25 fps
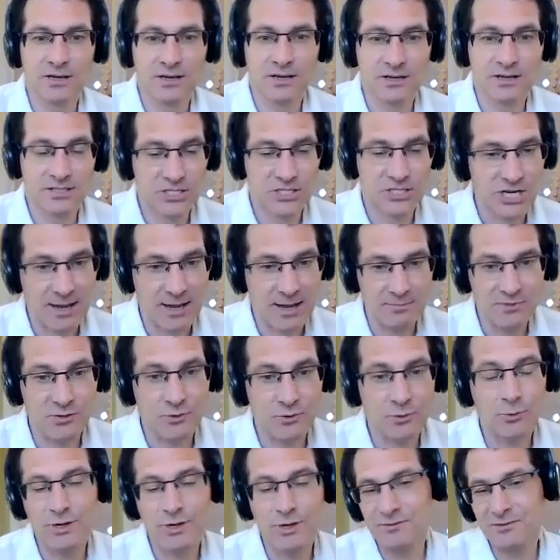a chapter
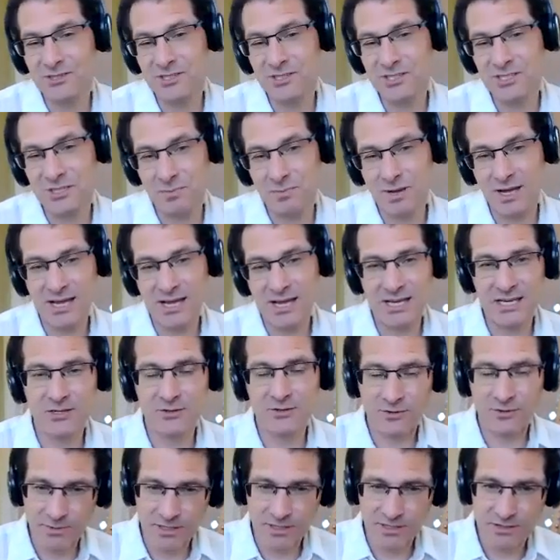or even just a page
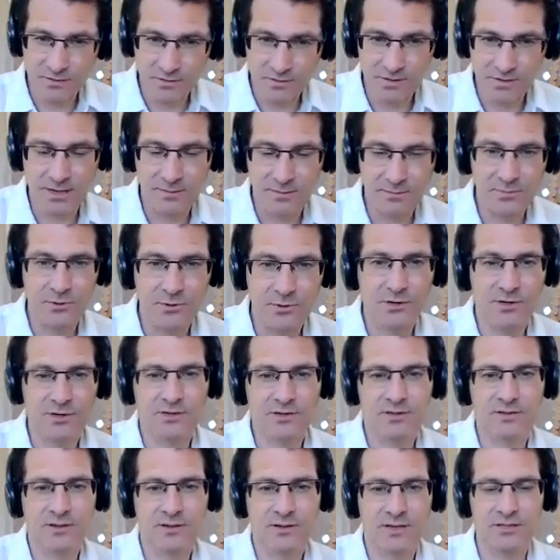from each of their
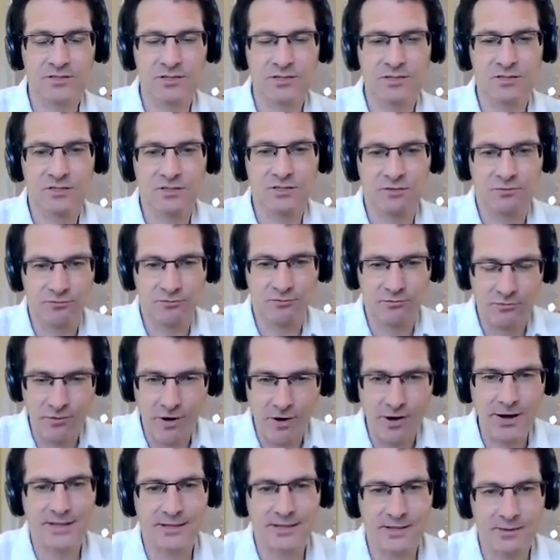books, and just
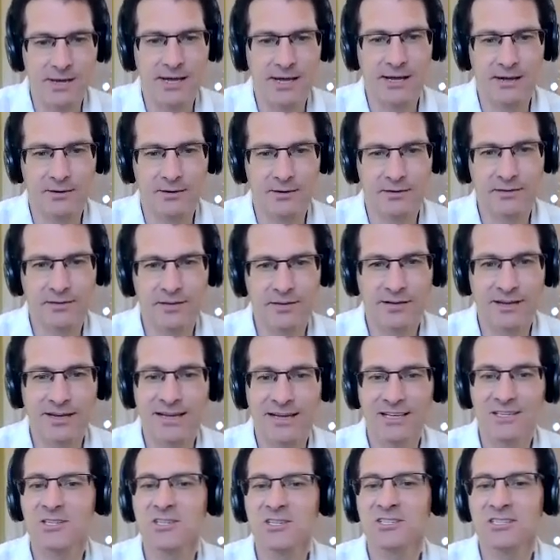write them out,
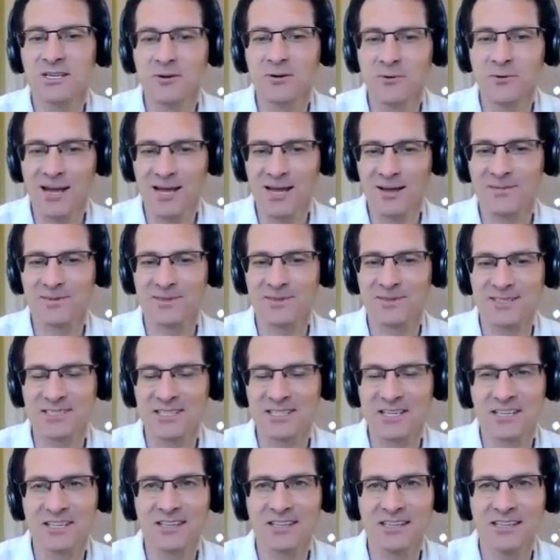and just see what happens.
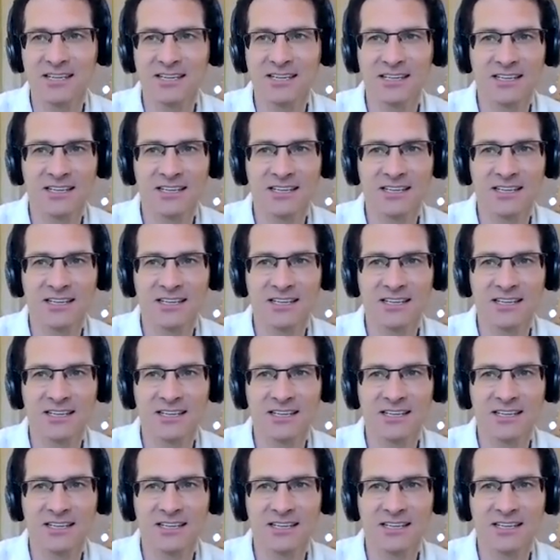I think